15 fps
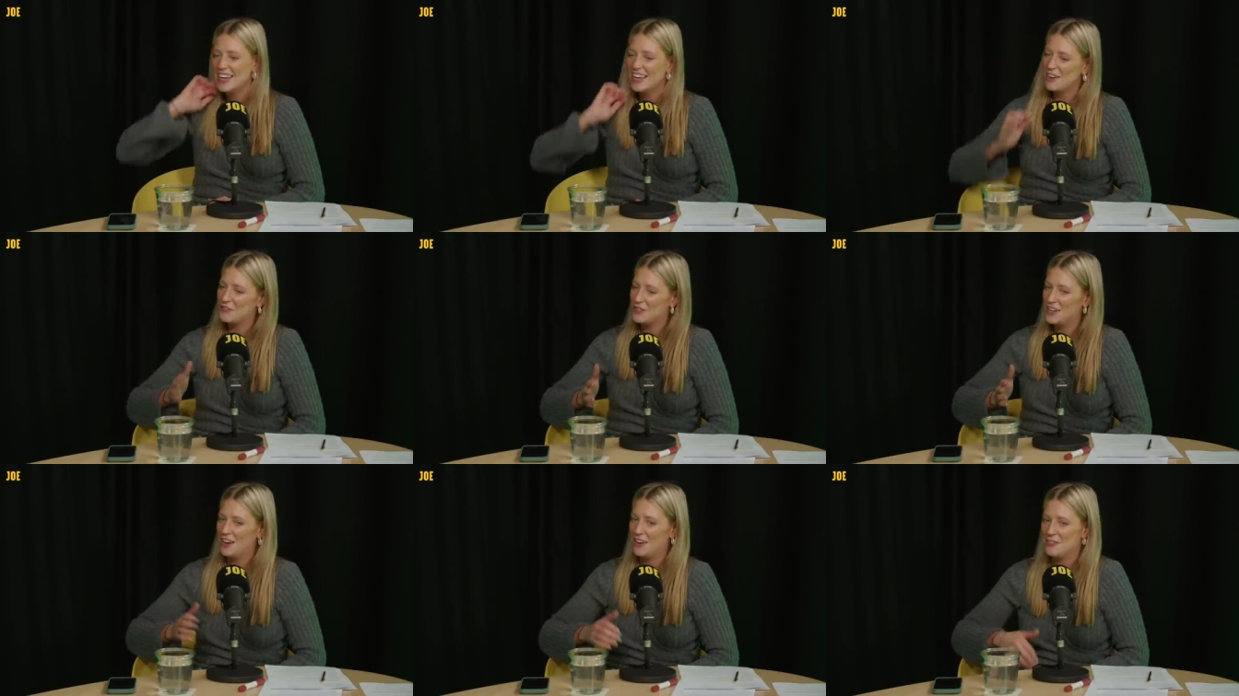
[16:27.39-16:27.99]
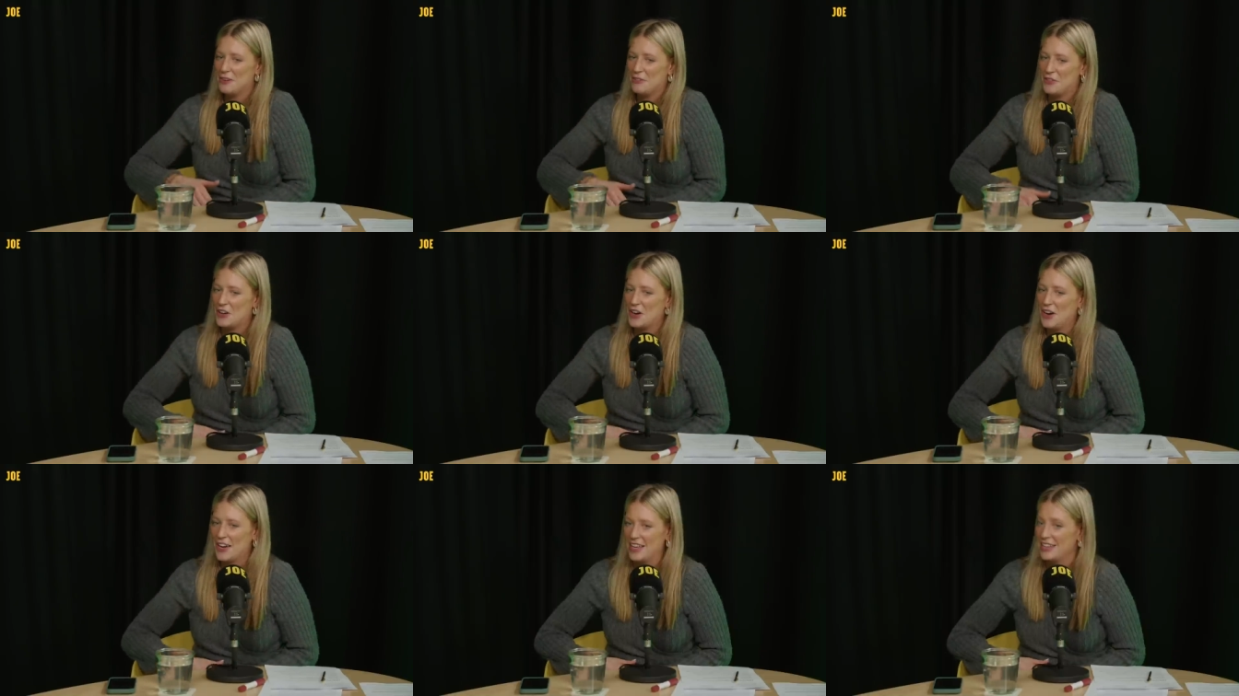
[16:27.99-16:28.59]
if the
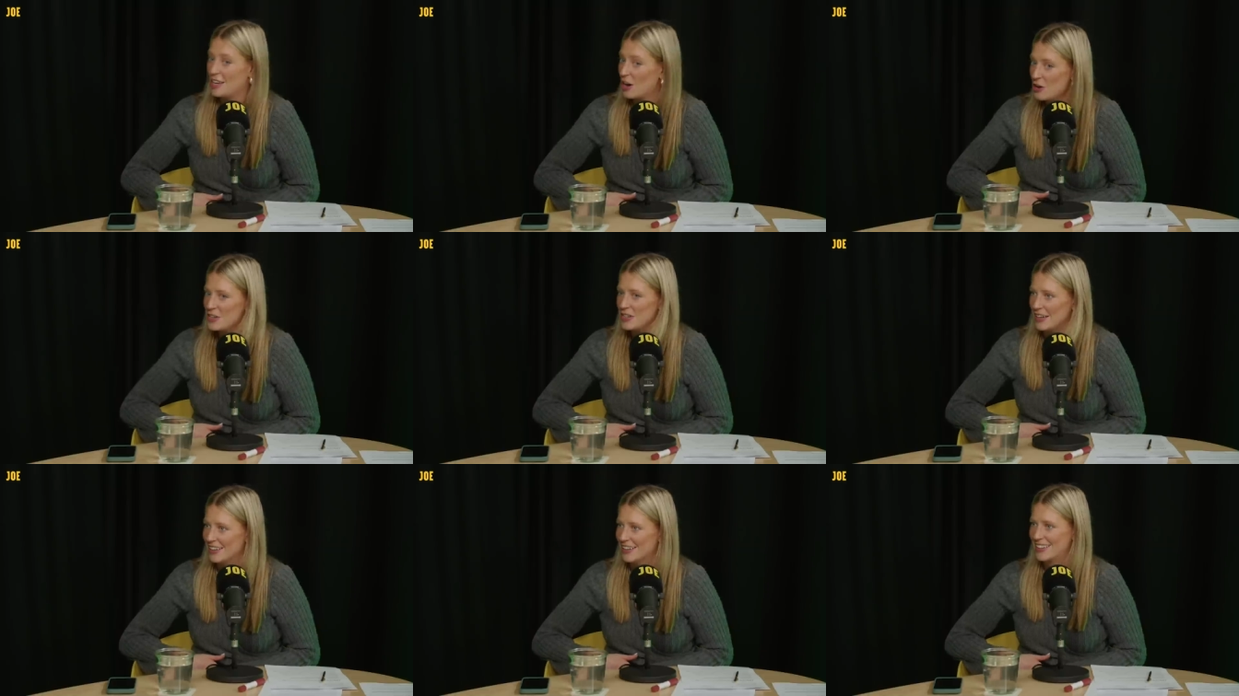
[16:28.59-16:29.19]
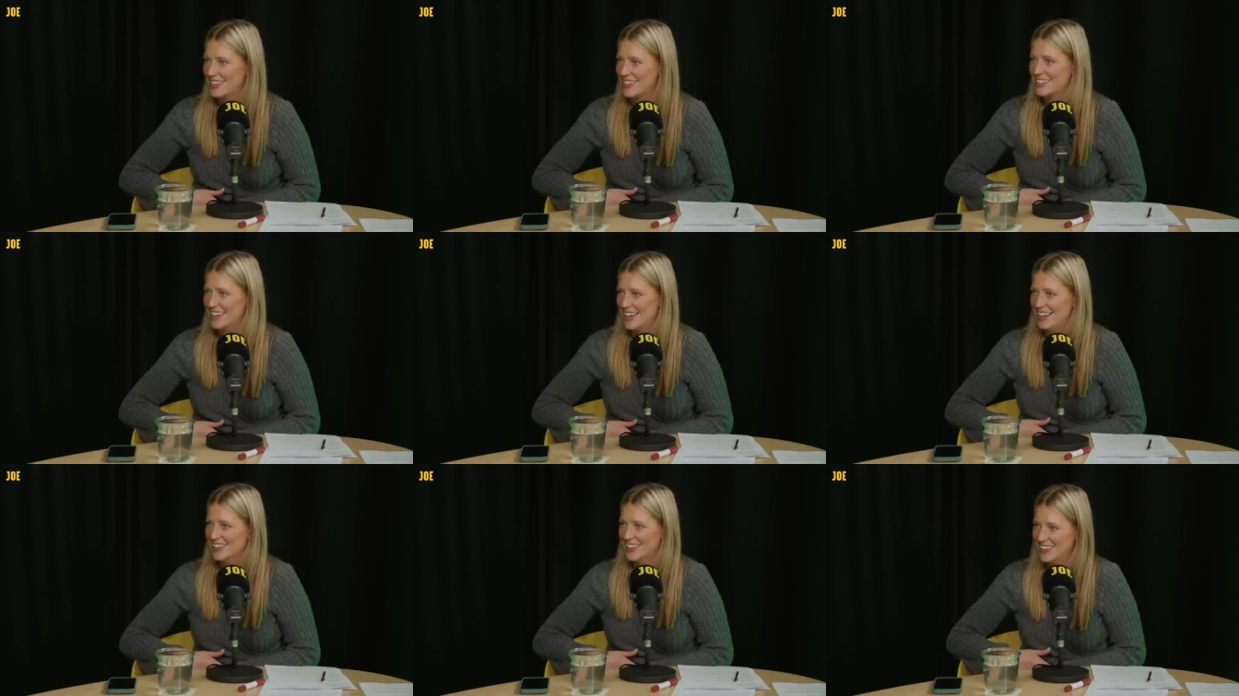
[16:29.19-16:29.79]
guy at the Odeon can
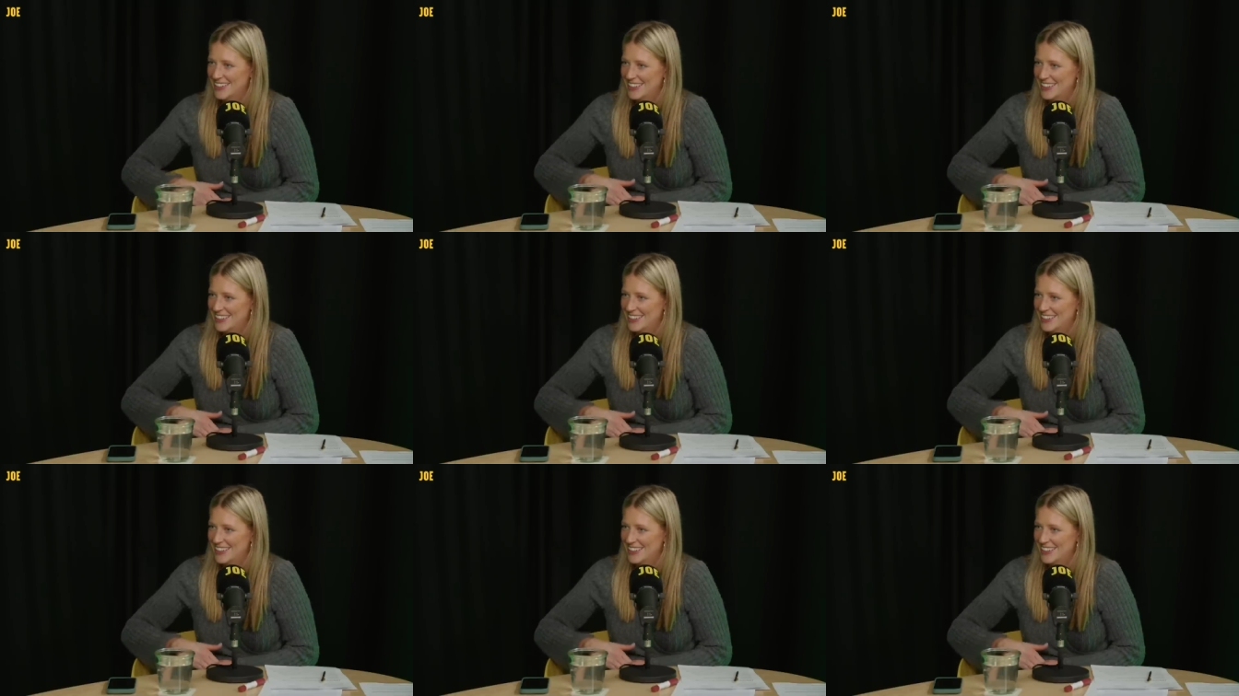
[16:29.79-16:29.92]
tell.